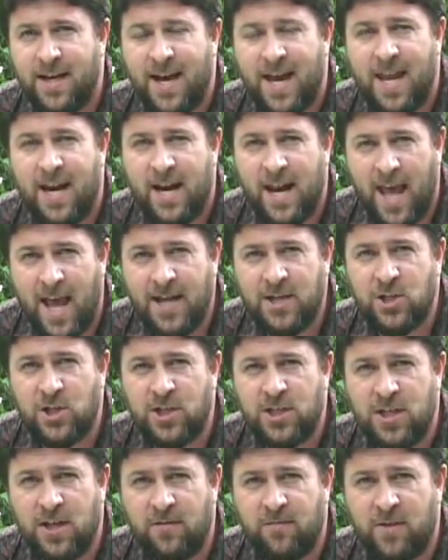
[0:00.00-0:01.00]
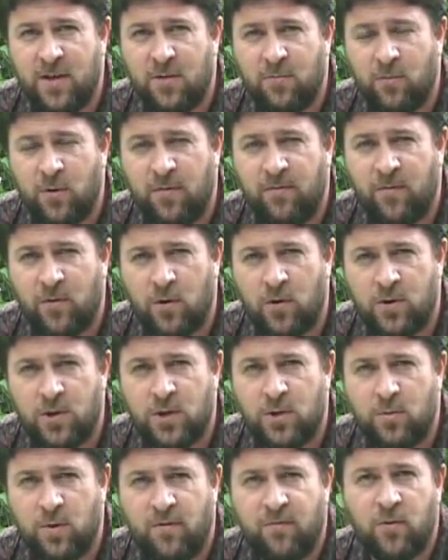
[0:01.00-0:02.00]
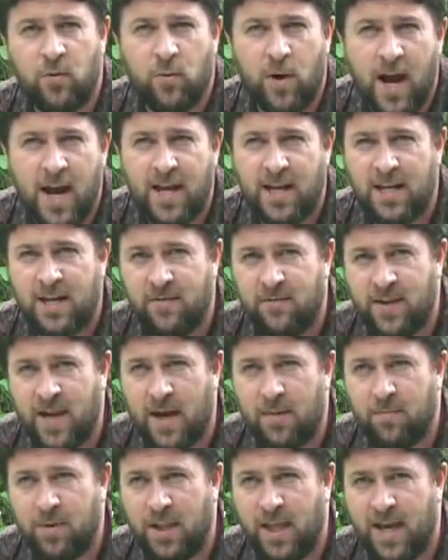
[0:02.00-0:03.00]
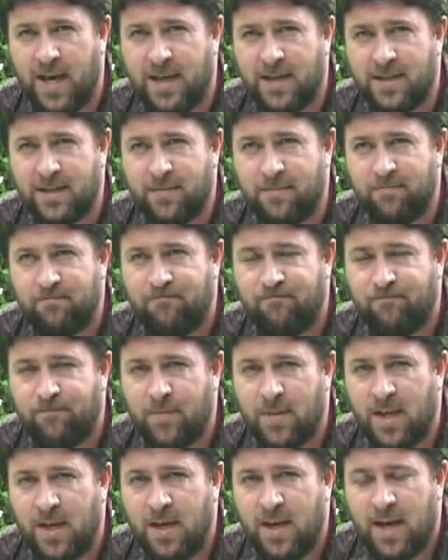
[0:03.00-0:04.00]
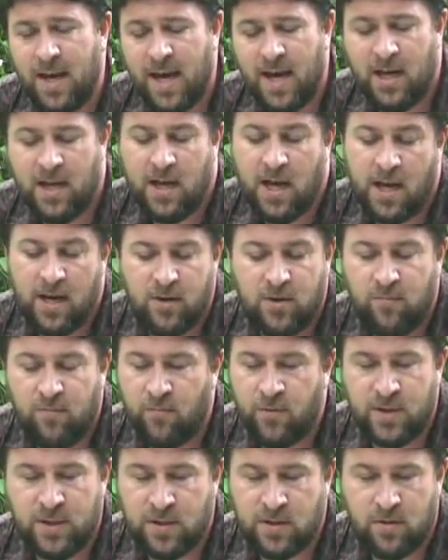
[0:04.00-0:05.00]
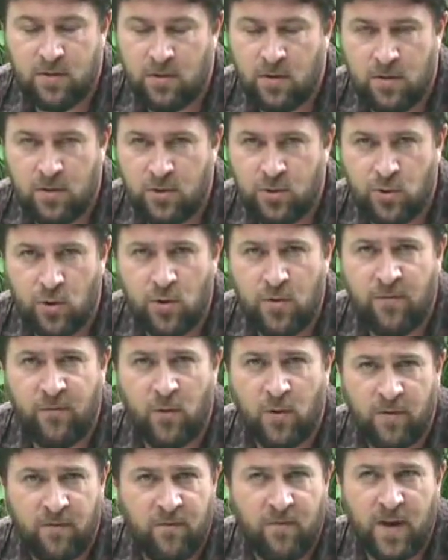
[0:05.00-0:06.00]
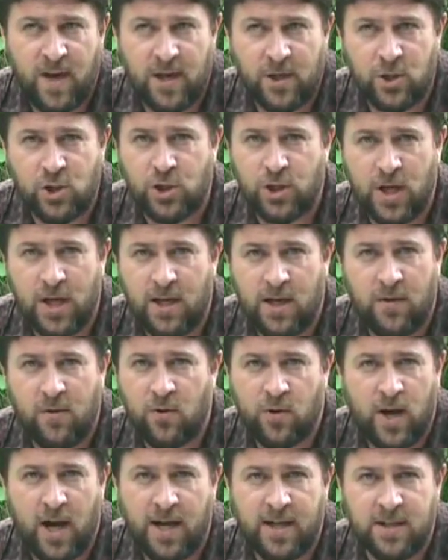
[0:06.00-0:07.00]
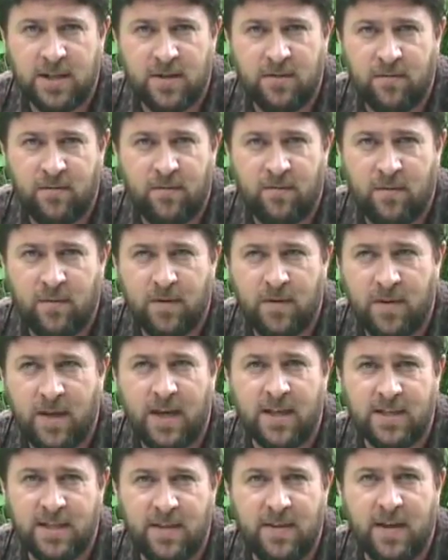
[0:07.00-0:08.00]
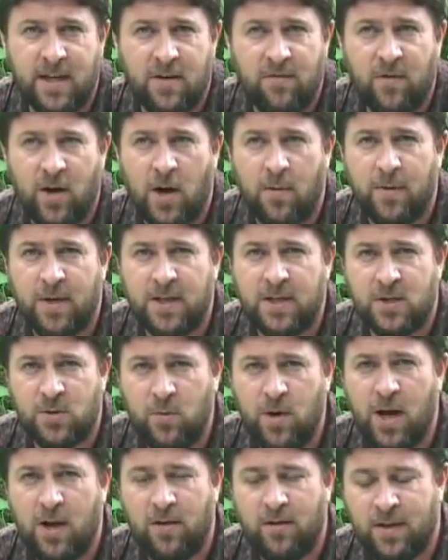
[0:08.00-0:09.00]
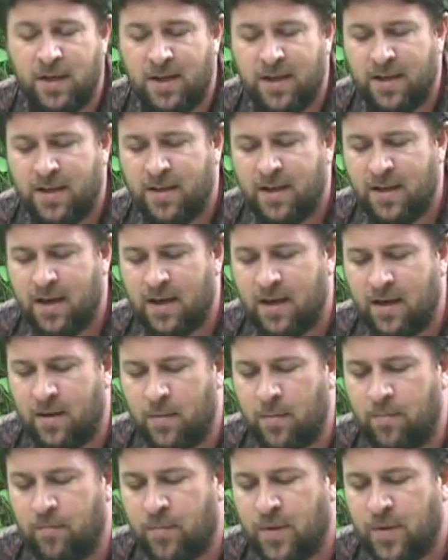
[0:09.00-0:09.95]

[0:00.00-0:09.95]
and an adjective that referred to a variety of that plant and, and it was true for fish and other kinds of things in the environment as well. Um,